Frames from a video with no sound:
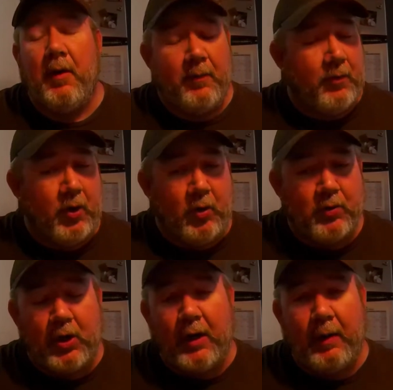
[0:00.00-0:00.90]
for your
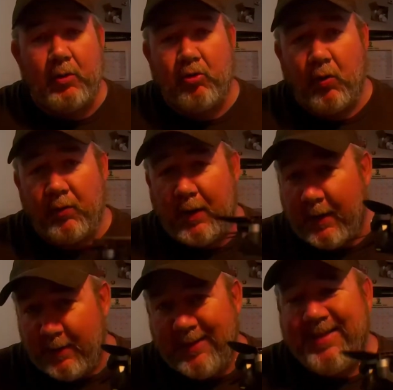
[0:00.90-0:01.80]
starting out with drone
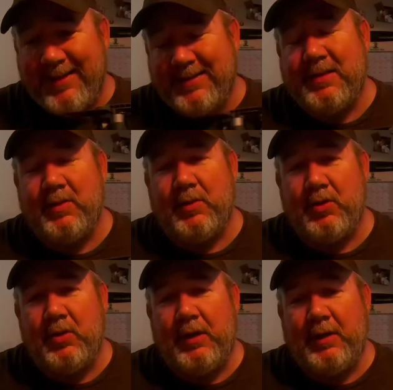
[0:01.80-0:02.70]
flying, this is what
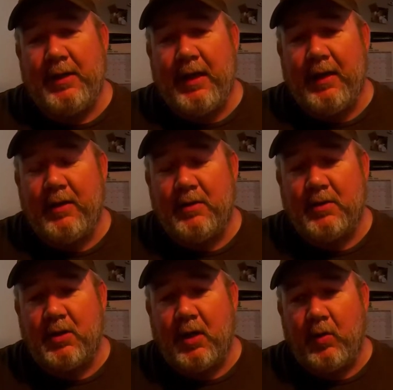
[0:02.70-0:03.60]
you need to get to
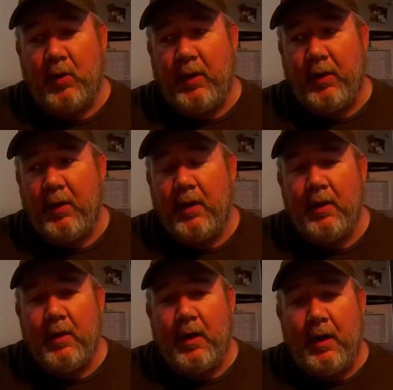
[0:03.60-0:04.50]
start with.
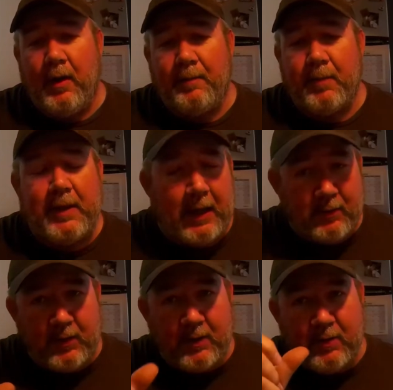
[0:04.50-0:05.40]

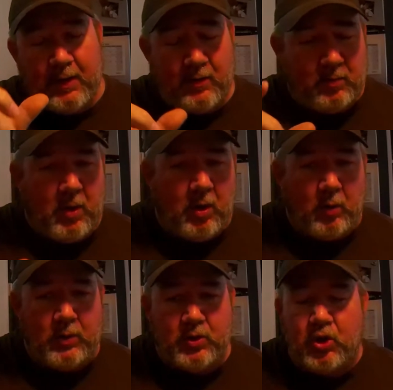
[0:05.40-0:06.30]
Yes, they say the smaller
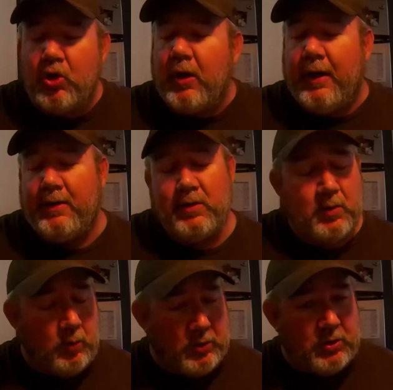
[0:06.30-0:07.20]
ones are nice,
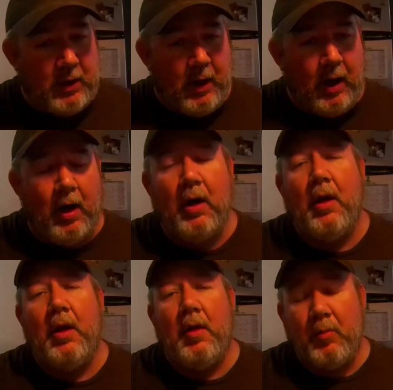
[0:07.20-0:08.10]
which they are,
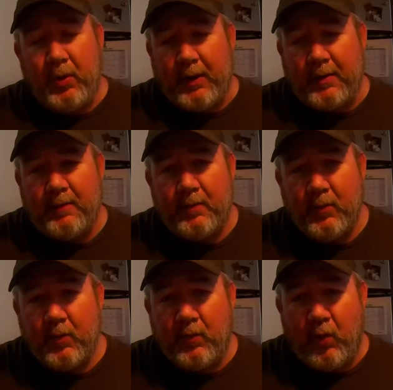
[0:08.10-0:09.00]
but
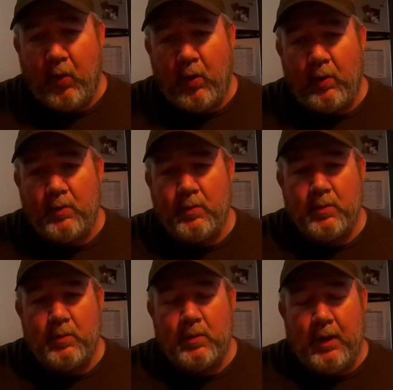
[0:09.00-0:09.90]
for
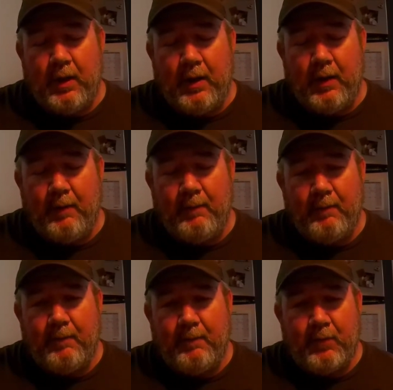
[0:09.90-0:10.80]
uh,
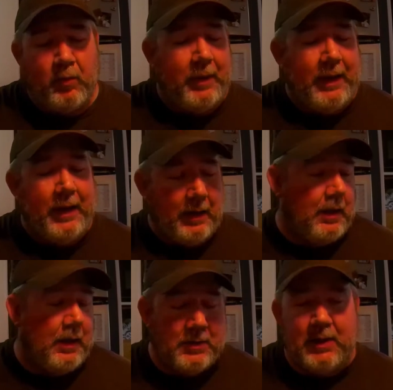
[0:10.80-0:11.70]
for me,
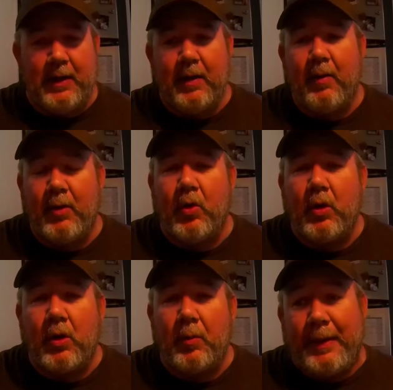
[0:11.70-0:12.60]
I decided I want to go a
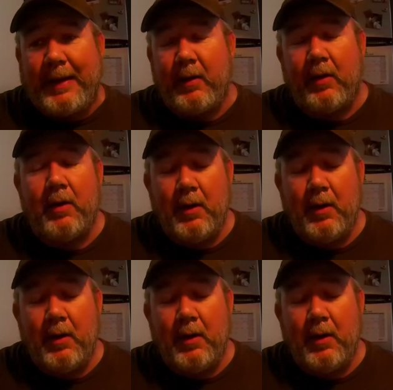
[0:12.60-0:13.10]
little bigger,